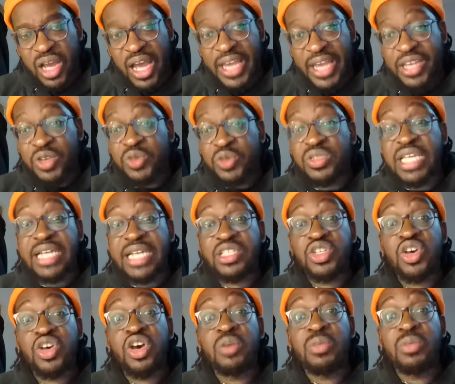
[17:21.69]
I use that
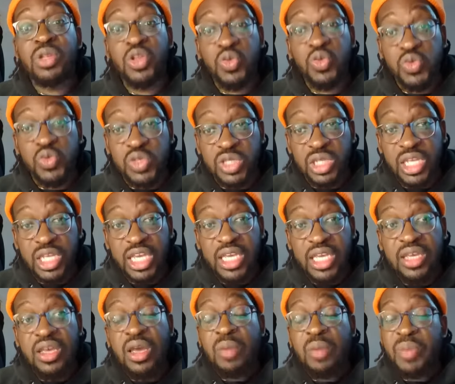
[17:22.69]
term
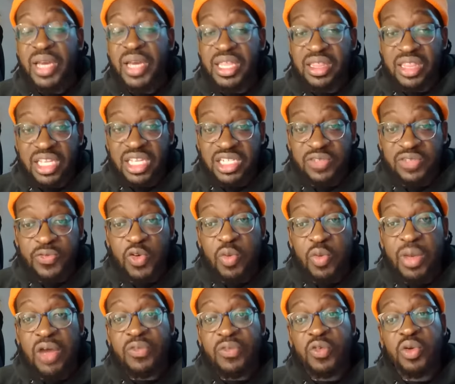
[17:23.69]
loosely, but in this
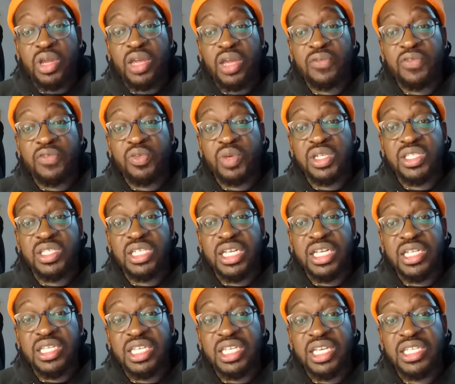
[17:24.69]
format of cricket for the West
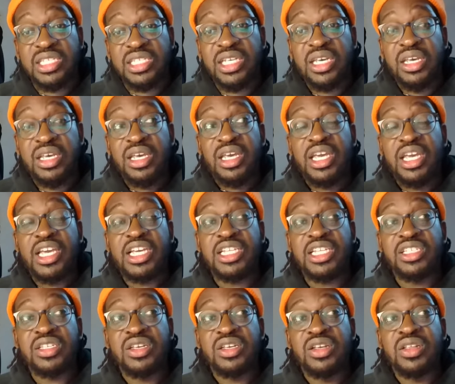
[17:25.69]
Indies,
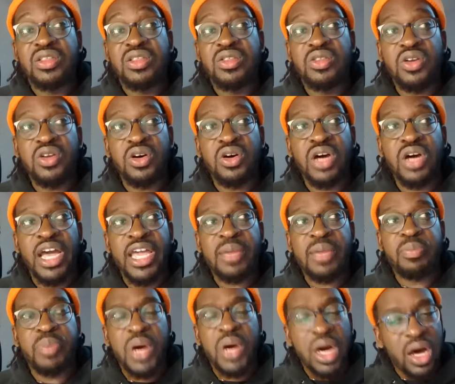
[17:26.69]
he's not a
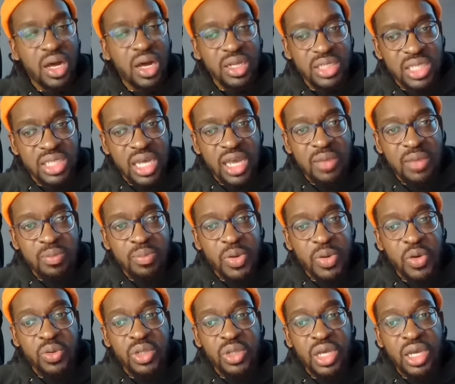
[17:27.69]
part-time
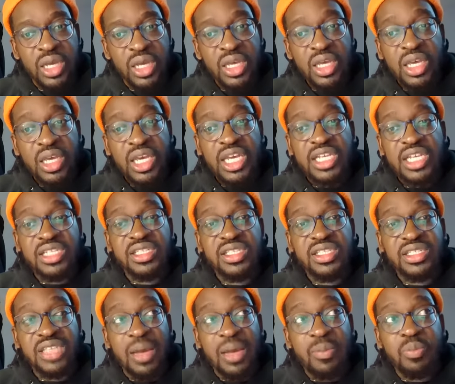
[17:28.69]
bowler. He's
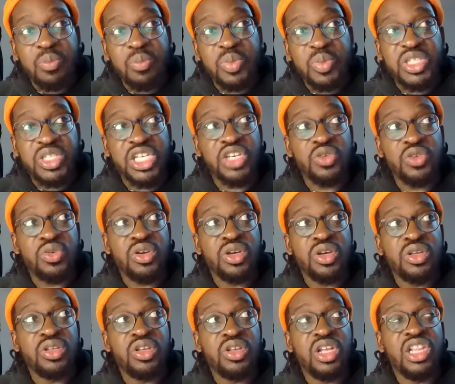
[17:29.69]
somebody you
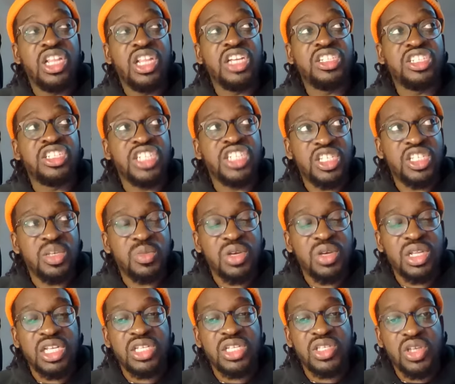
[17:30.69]
can
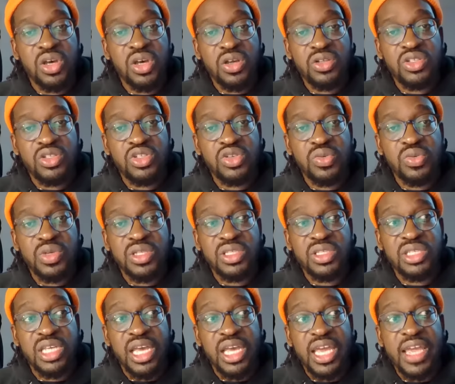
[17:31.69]
legitimately turn to and
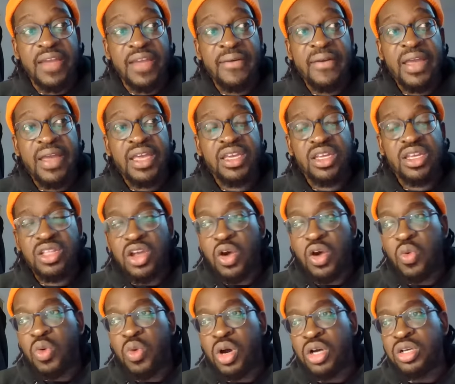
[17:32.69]
say, you know
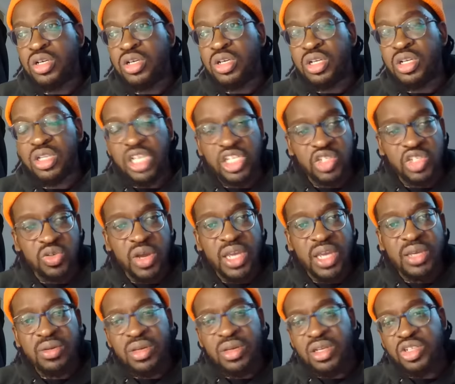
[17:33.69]
what, let's
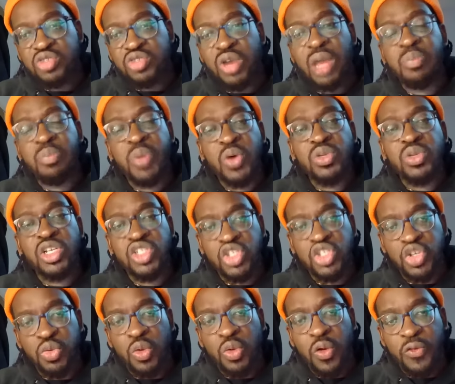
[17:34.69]
try bowl us
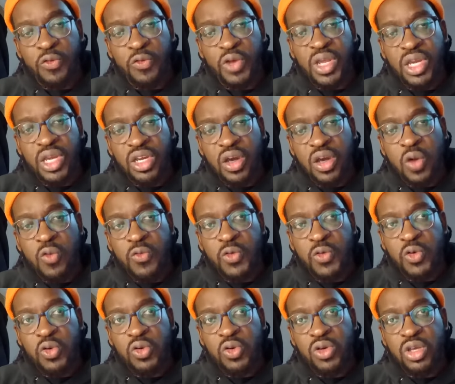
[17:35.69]
two or three and go
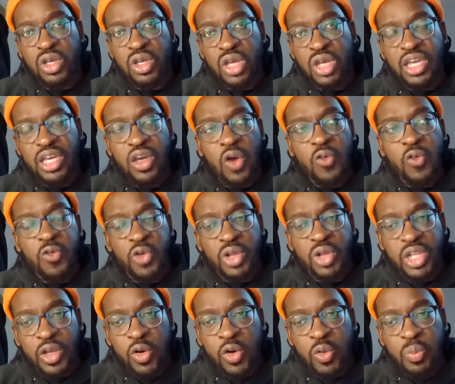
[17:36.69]
for a
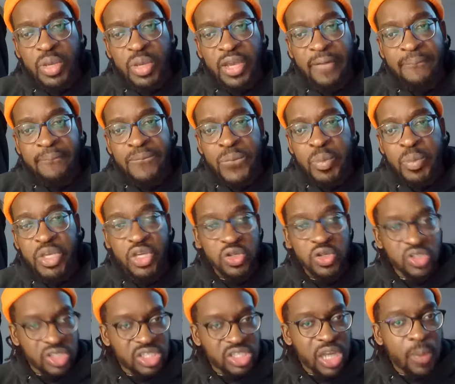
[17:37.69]
little bit,
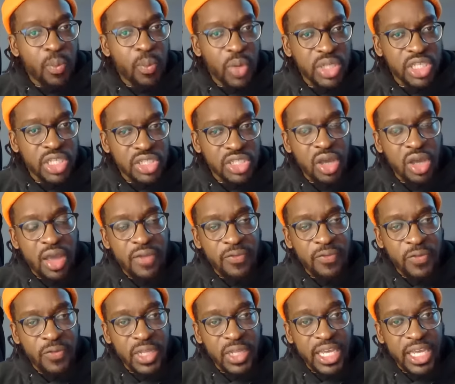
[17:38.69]
because someone is going
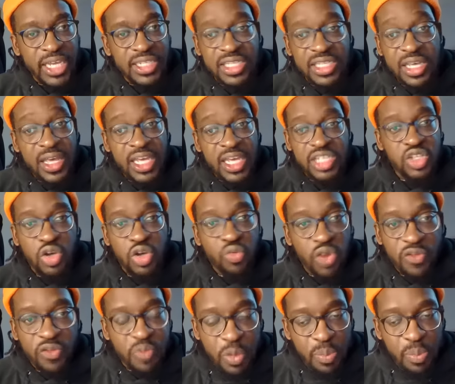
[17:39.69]
for licks. It's not
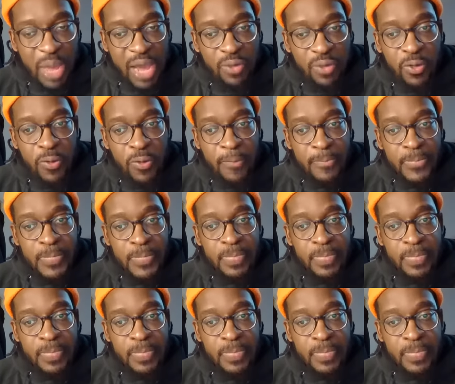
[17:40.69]
Rothman Powell.